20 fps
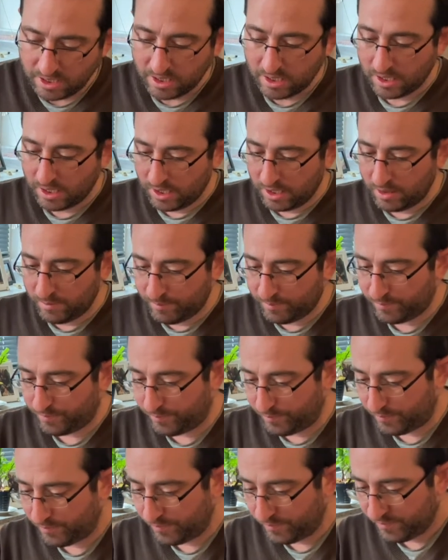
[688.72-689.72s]

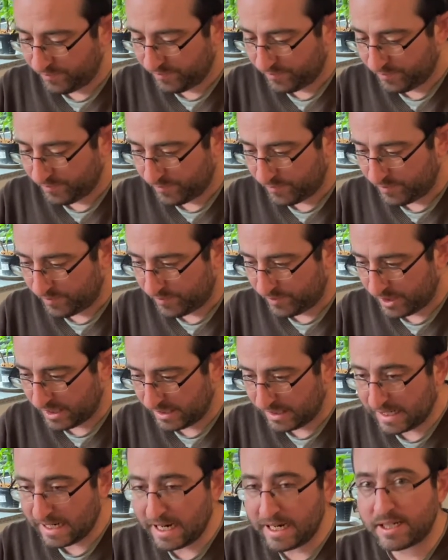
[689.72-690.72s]
In the
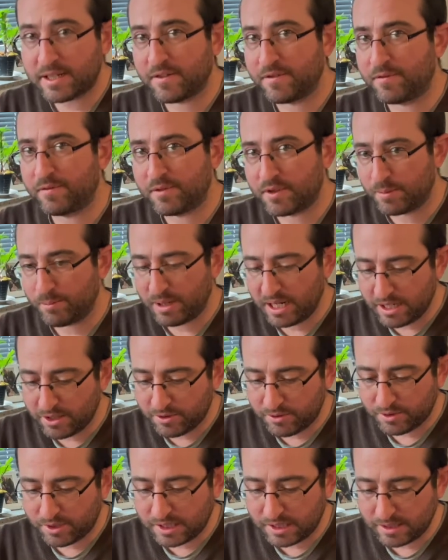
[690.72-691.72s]
case of
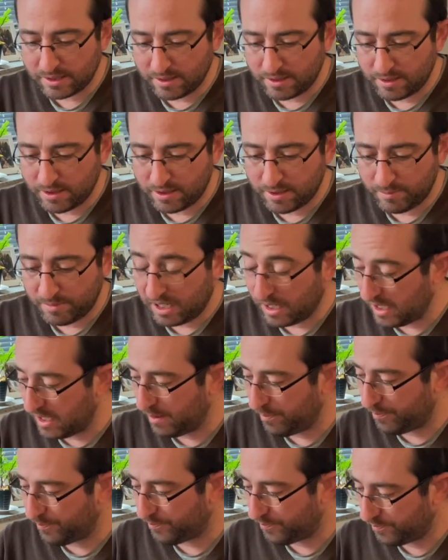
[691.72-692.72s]
tomatoes, I
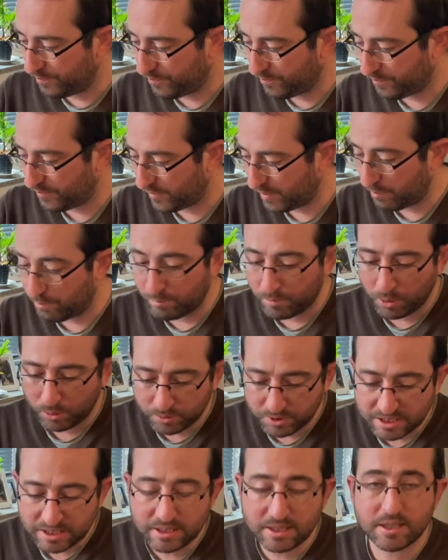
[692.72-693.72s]
am
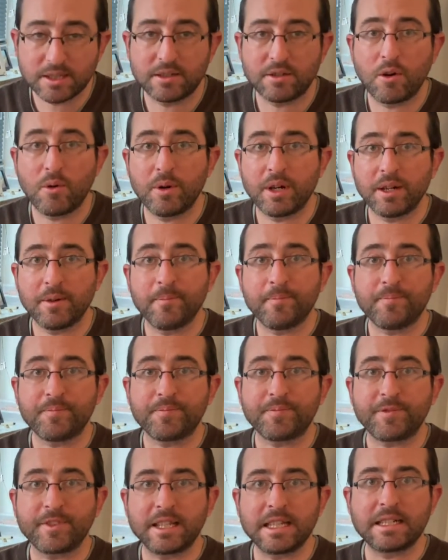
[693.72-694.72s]
multi-sowing.
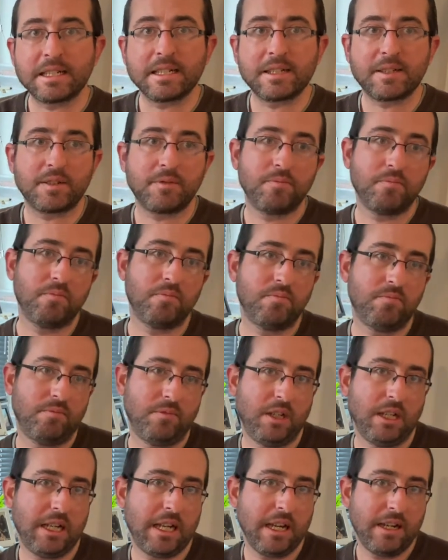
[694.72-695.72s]
This is,
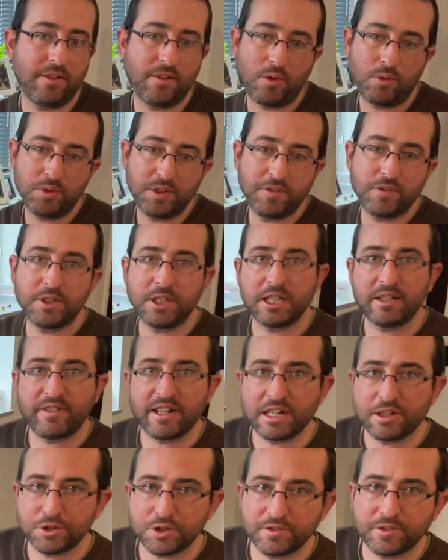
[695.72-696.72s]
again, only for the
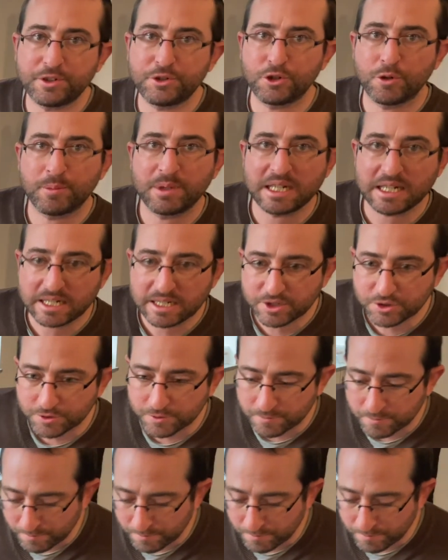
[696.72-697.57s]
advantage of the germination.